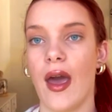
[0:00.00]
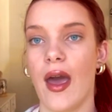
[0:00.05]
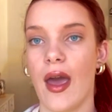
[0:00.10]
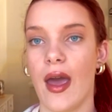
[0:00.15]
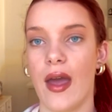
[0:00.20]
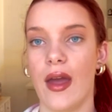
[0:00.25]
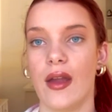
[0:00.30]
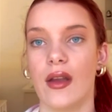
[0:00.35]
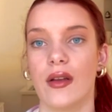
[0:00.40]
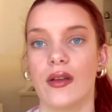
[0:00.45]

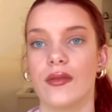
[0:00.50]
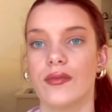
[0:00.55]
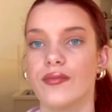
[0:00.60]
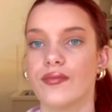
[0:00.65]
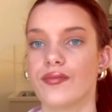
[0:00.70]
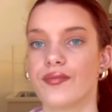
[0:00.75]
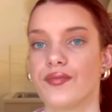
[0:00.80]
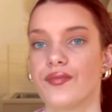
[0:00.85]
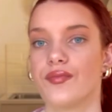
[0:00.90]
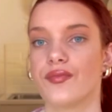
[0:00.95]
and
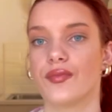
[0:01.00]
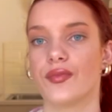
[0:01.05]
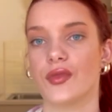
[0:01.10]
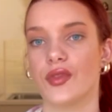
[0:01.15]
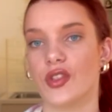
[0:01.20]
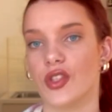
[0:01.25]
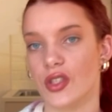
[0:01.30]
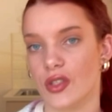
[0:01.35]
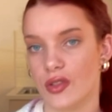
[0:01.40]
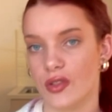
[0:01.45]

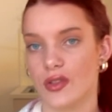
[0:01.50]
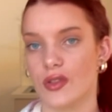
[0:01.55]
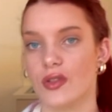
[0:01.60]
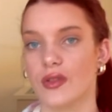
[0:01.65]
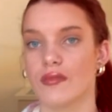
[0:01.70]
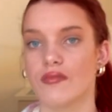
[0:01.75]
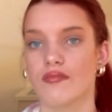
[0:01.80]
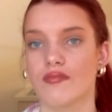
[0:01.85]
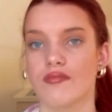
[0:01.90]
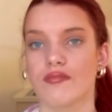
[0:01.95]

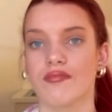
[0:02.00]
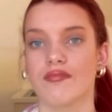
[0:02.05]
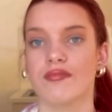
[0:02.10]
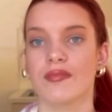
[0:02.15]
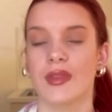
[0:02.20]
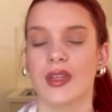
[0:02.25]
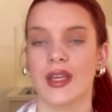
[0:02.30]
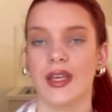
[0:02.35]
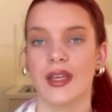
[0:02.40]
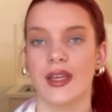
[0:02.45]
just
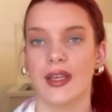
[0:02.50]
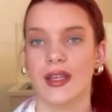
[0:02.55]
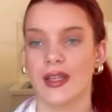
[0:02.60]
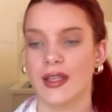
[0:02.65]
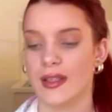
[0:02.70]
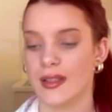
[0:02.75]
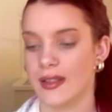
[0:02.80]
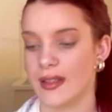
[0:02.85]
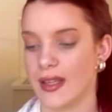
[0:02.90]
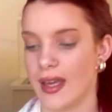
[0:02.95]

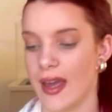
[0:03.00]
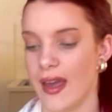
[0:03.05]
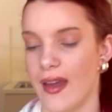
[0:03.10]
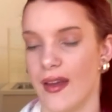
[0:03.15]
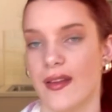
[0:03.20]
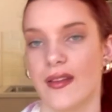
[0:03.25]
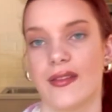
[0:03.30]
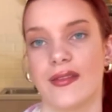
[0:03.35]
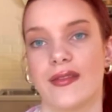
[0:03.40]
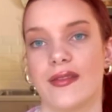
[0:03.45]
yeah
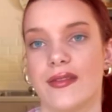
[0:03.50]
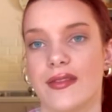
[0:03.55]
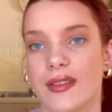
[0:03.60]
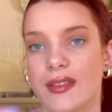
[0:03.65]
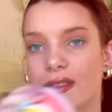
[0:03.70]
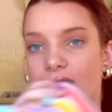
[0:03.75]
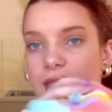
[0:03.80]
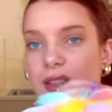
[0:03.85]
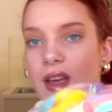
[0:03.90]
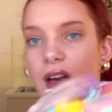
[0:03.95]

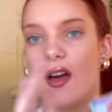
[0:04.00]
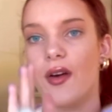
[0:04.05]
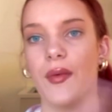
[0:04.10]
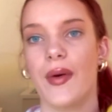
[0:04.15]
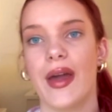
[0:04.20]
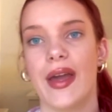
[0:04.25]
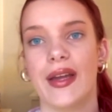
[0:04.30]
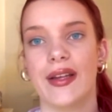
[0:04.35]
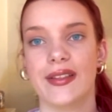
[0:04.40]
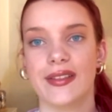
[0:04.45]
can't
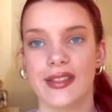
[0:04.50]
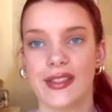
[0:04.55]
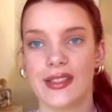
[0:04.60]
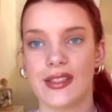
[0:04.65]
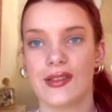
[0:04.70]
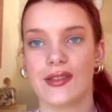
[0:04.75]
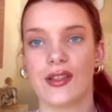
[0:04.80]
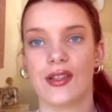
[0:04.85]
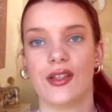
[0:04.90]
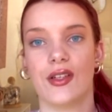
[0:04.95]
wait this
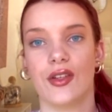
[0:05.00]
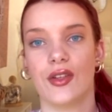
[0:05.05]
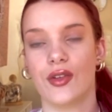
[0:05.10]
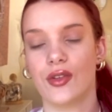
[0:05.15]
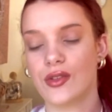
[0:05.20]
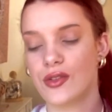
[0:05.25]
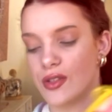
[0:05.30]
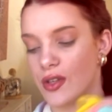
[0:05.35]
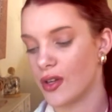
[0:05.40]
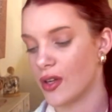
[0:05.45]
is gonna
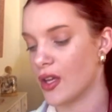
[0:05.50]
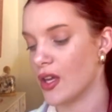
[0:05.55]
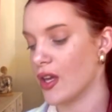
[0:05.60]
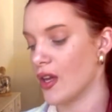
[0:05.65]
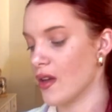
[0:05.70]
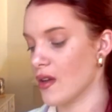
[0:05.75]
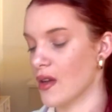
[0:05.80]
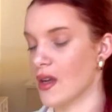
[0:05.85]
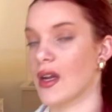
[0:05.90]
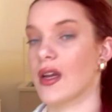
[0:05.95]
look so
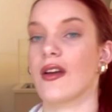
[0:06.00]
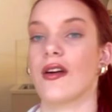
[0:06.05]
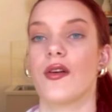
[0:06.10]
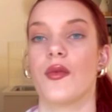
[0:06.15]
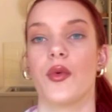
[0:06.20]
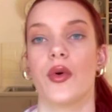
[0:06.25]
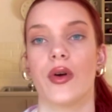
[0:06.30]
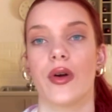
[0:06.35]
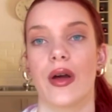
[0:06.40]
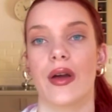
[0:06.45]
cute and I
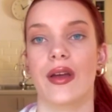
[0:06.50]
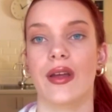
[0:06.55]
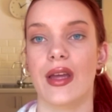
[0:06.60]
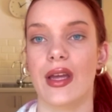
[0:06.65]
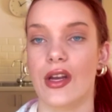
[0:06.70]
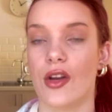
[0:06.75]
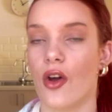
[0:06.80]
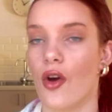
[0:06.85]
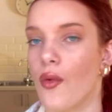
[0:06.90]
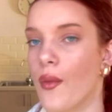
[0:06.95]
can't
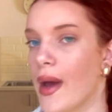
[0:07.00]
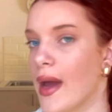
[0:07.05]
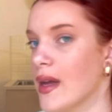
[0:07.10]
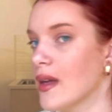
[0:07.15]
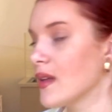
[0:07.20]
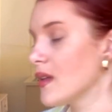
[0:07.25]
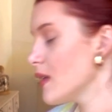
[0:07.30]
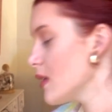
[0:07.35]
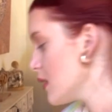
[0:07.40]
cannot wait